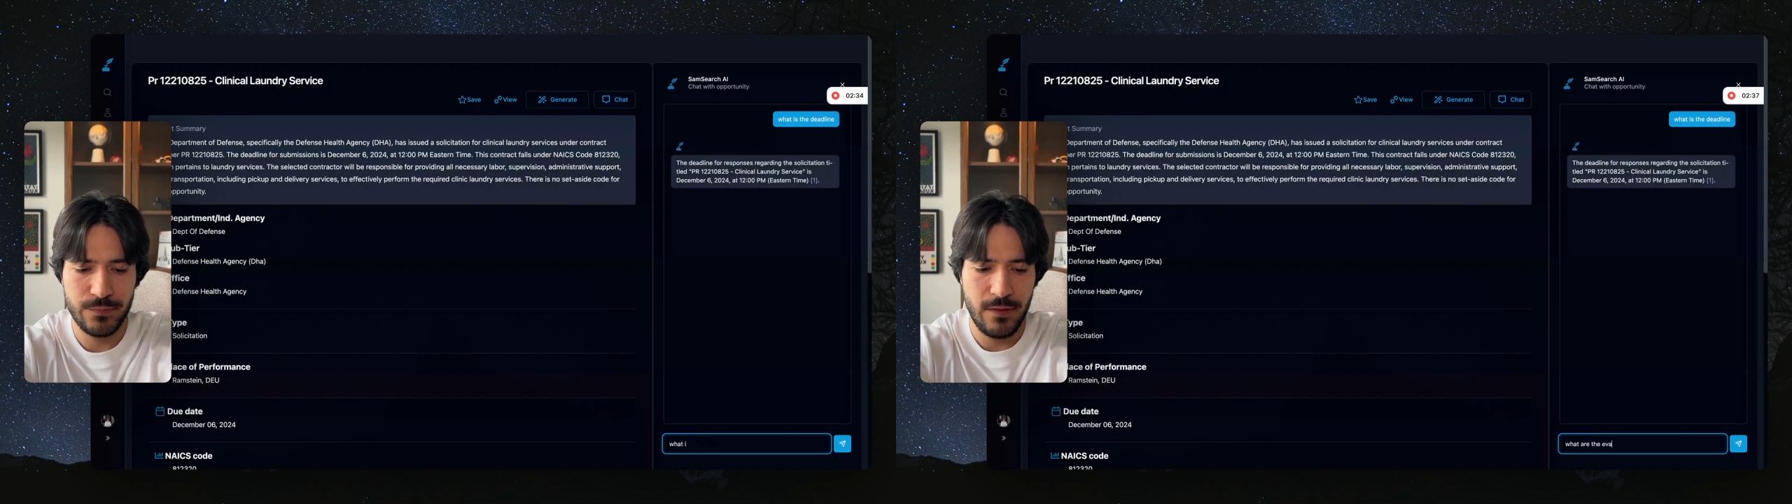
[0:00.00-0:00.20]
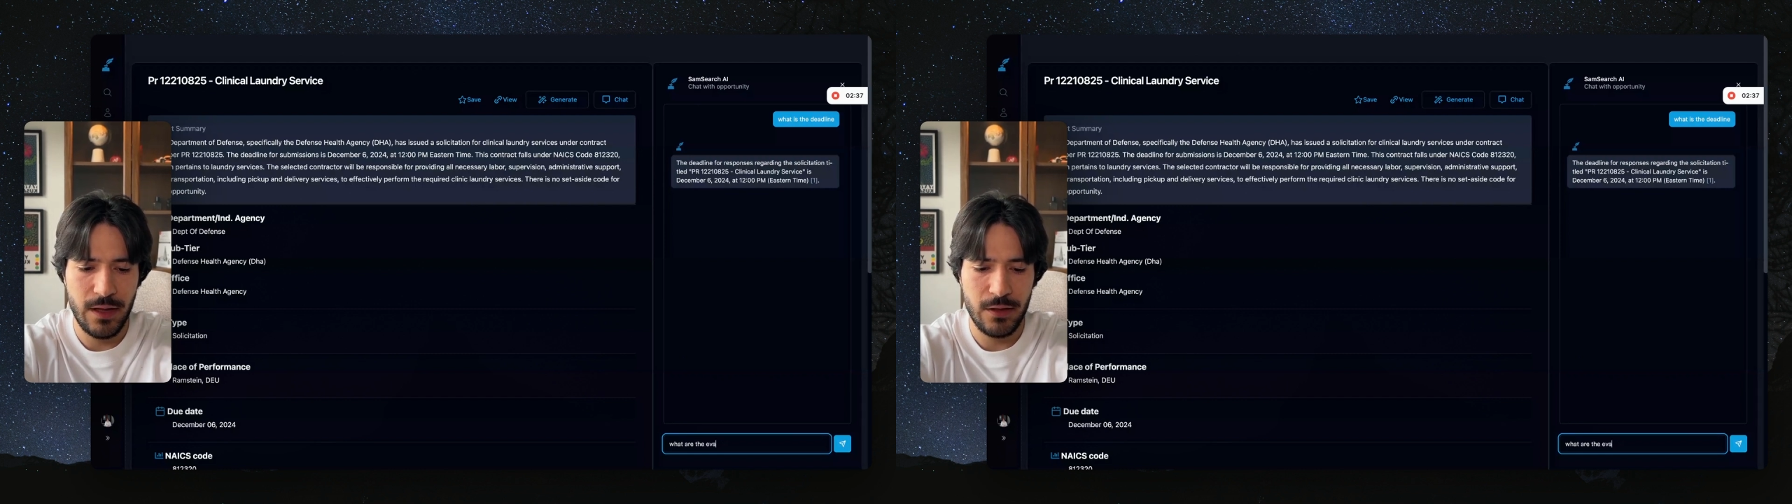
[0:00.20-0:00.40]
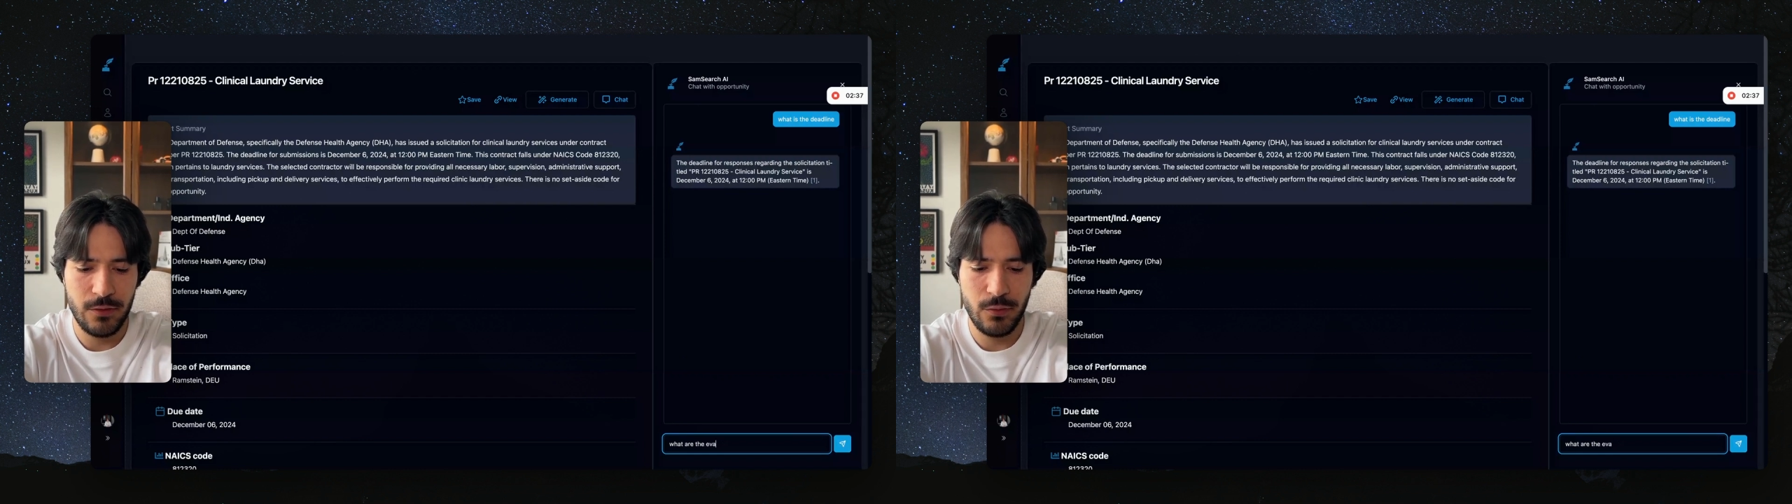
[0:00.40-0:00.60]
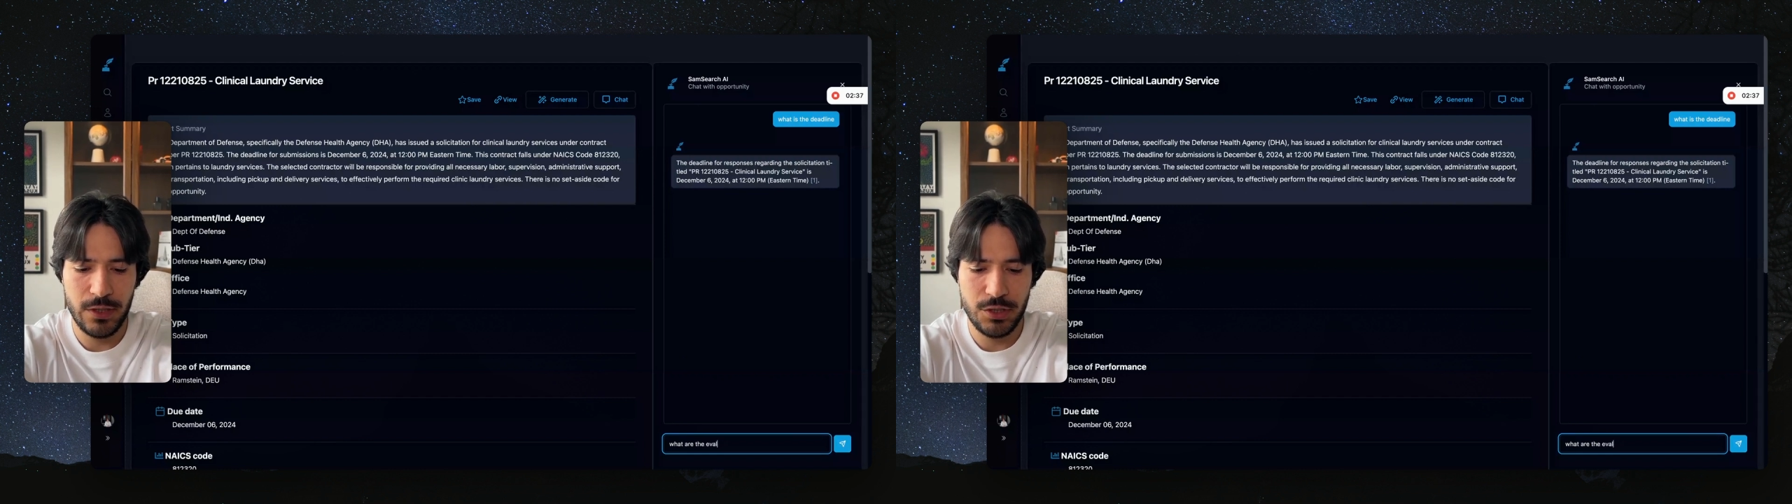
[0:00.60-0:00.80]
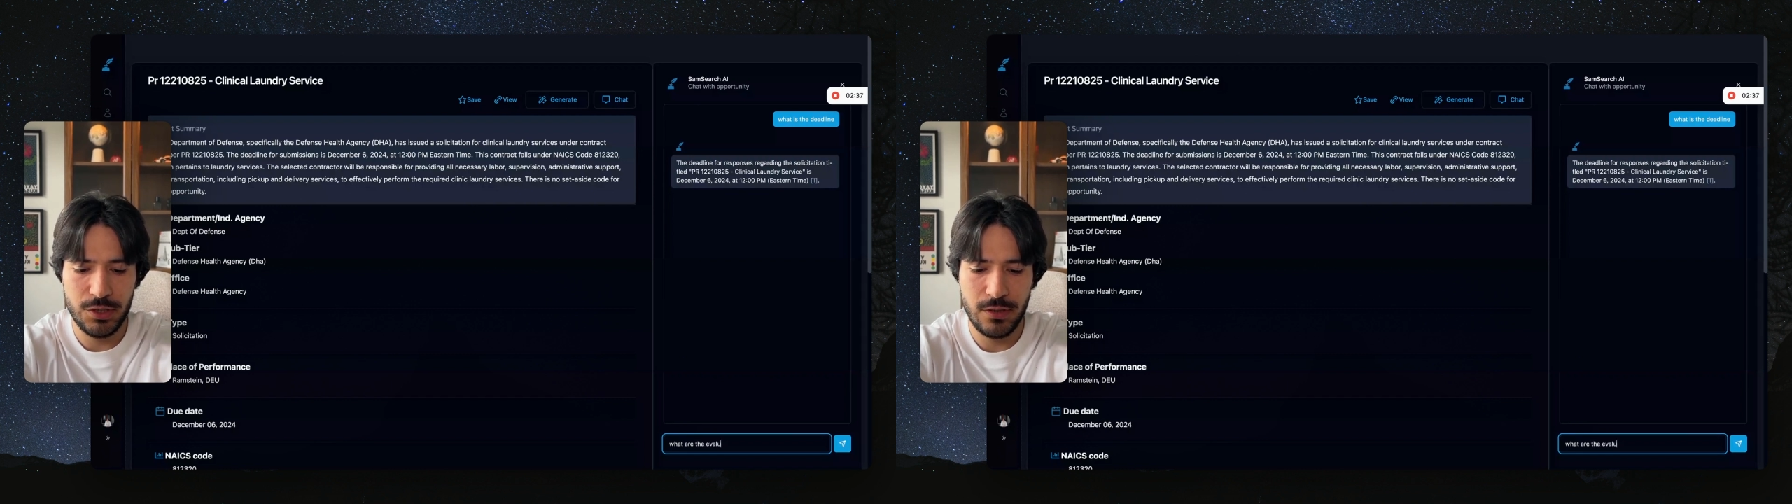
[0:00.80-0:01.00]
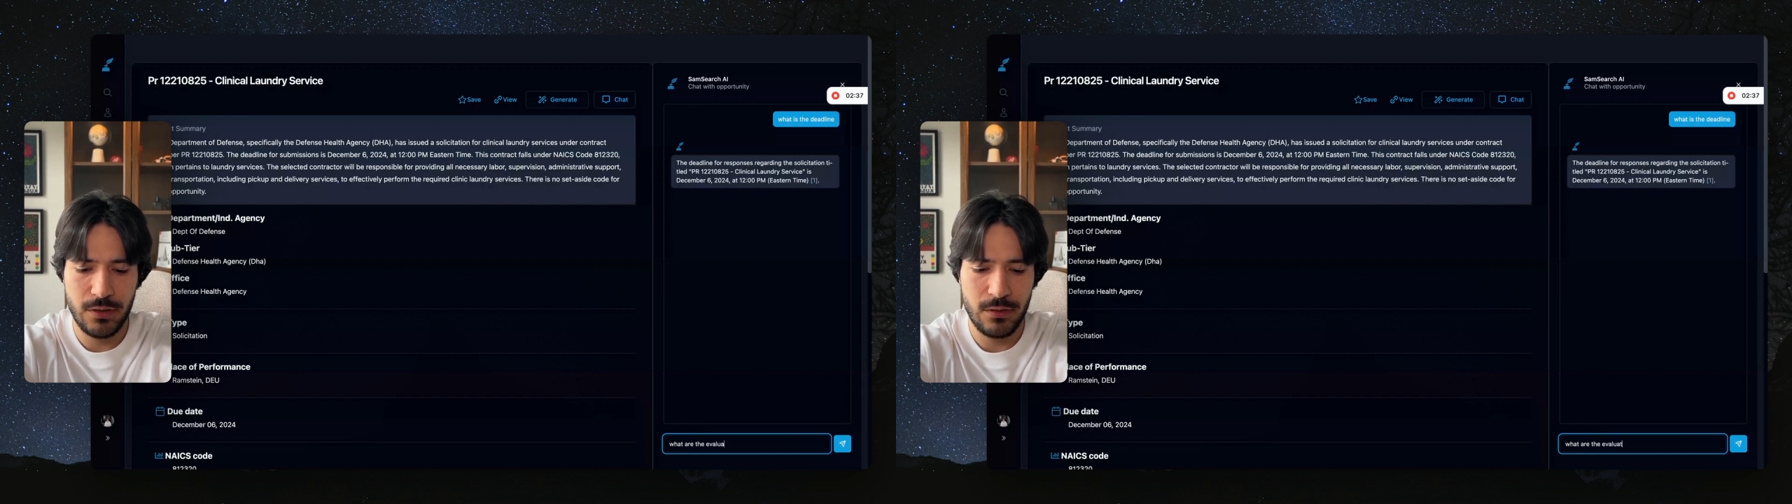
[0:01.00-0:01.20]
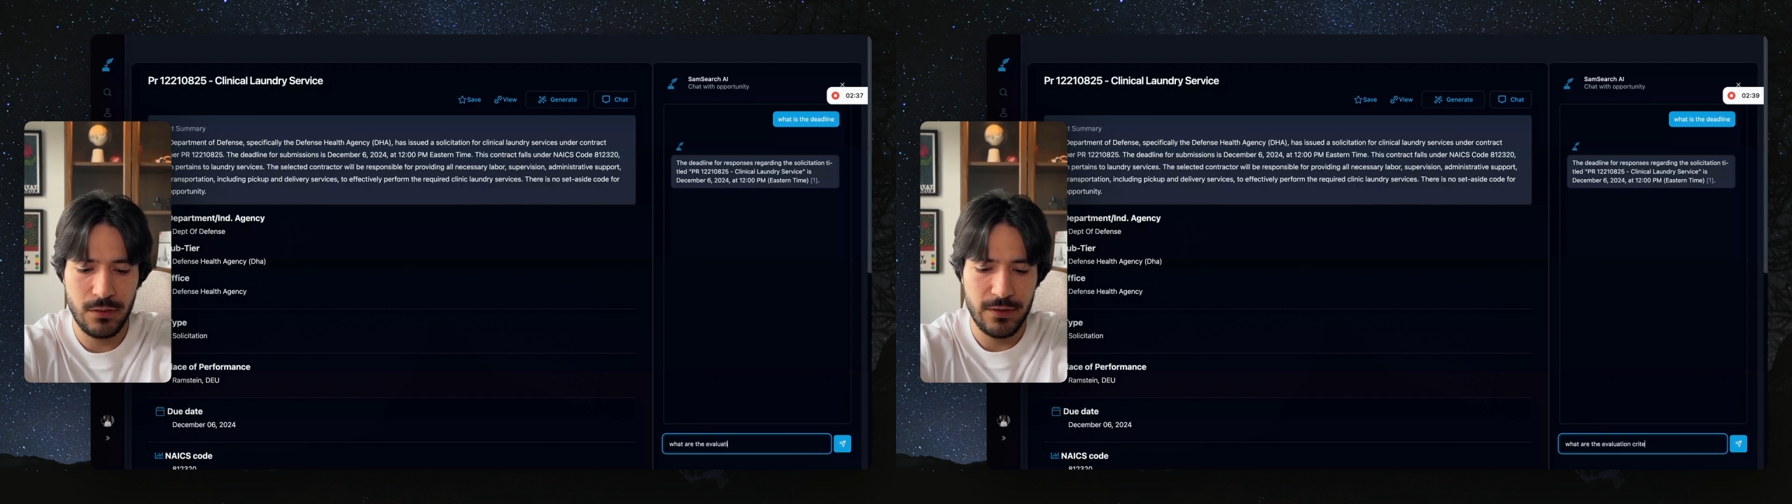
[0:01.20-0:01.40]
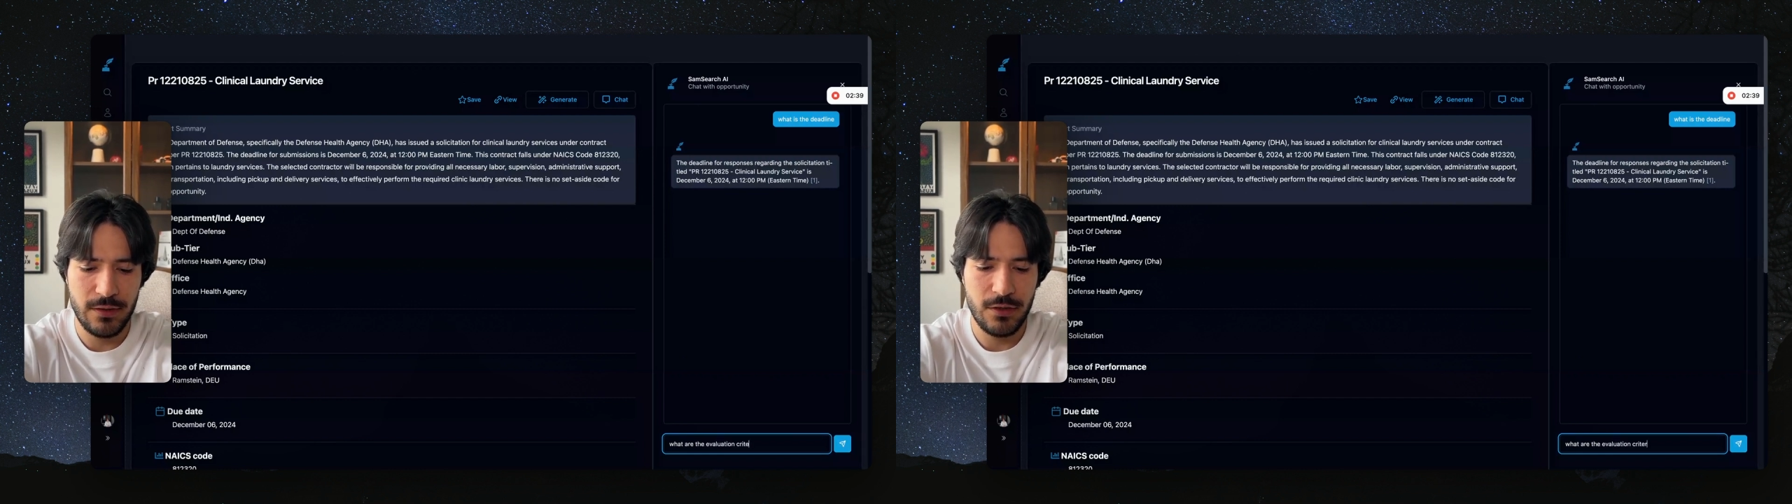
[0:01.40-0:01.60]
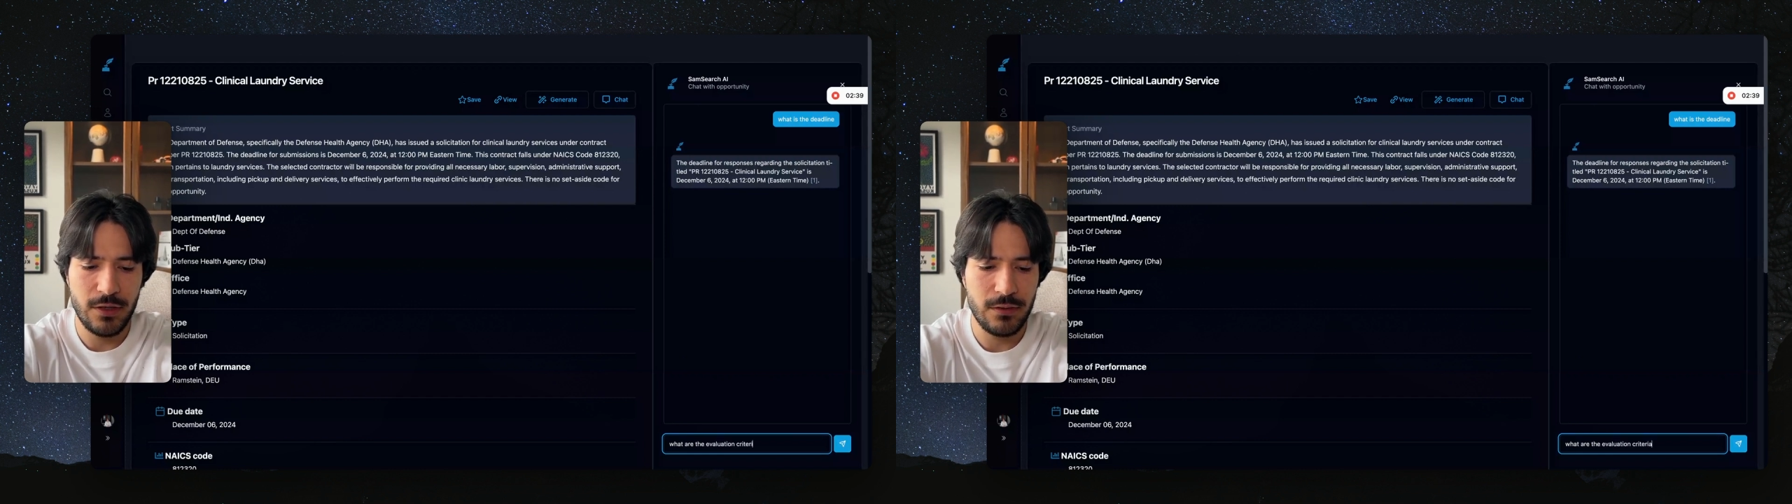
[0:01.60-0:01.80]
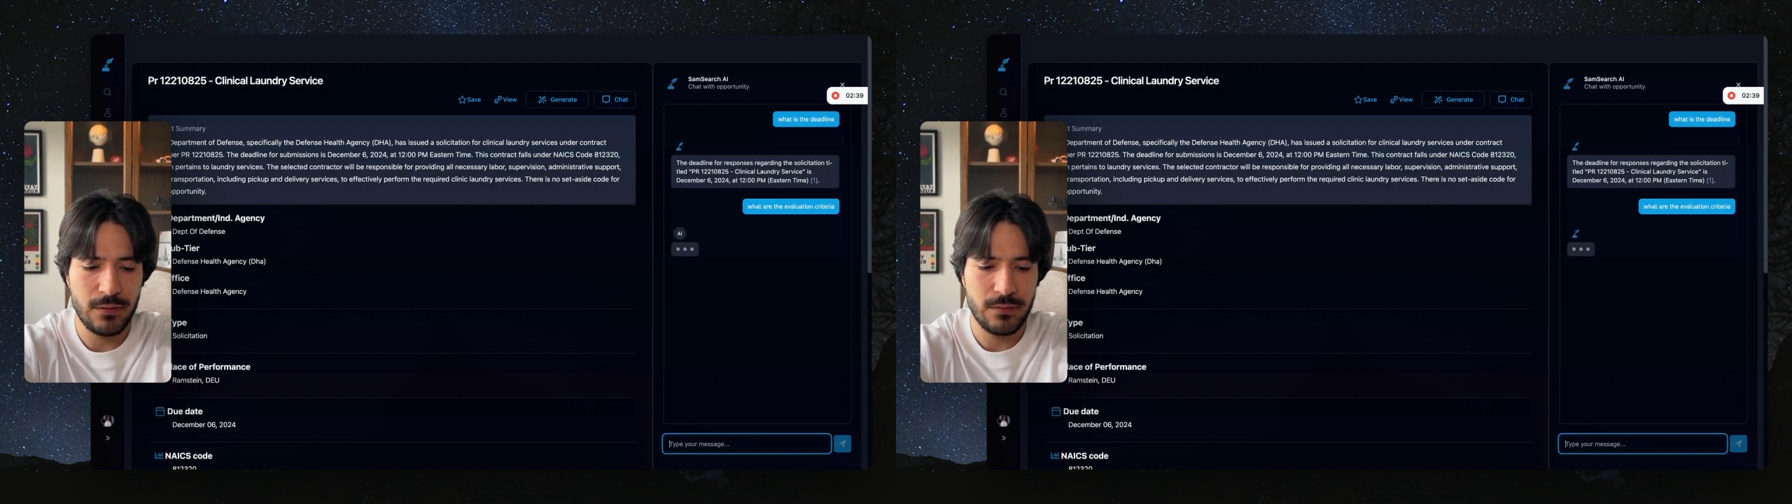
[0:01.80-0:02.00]
evaluation
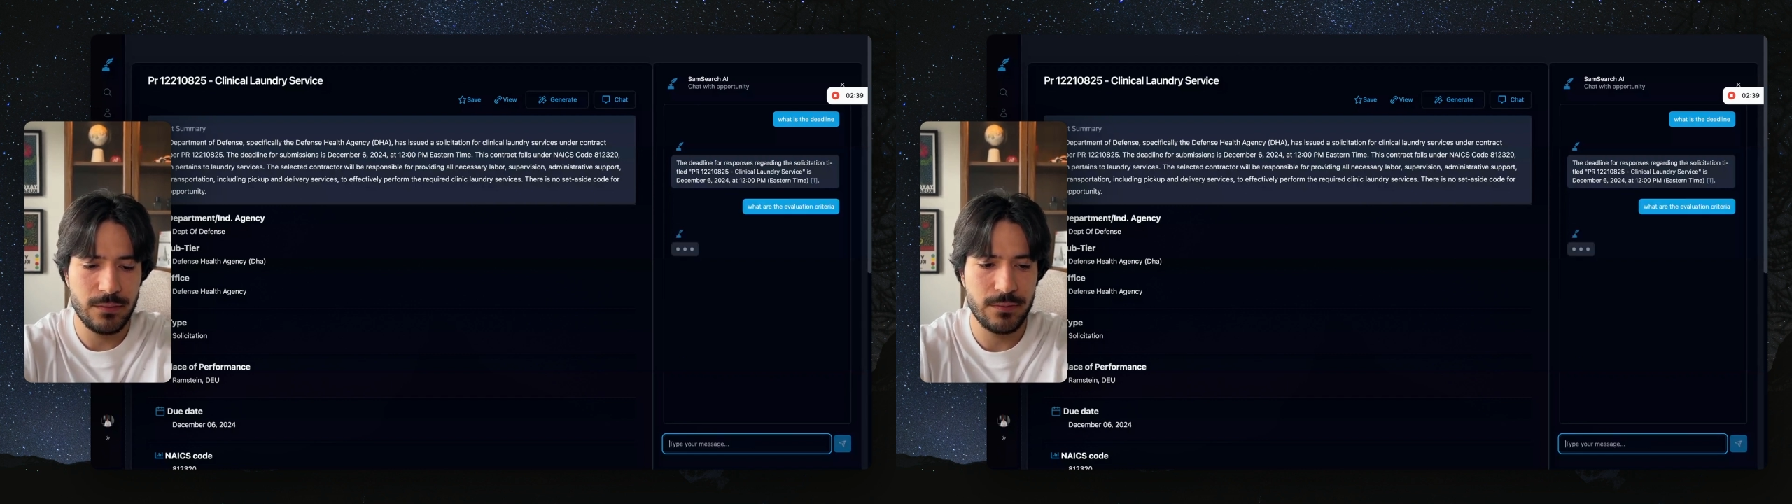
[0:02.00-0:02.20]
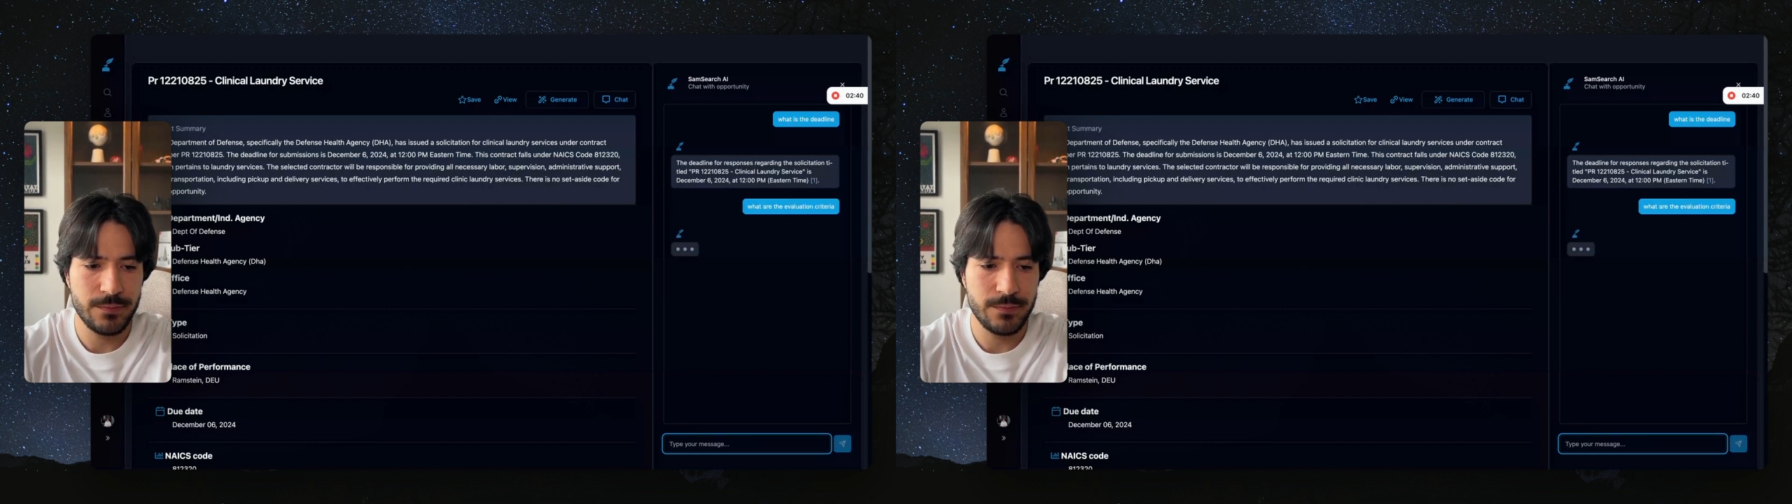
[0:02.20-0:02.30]
criteria,